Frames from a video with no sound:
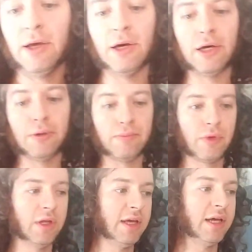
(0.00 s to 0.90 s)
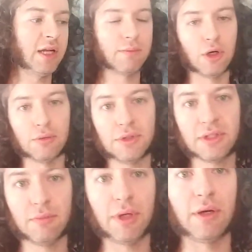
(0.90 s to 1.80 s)
Um, and I'm always
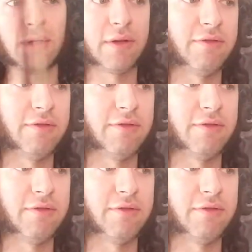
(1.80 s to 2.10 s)
comparing the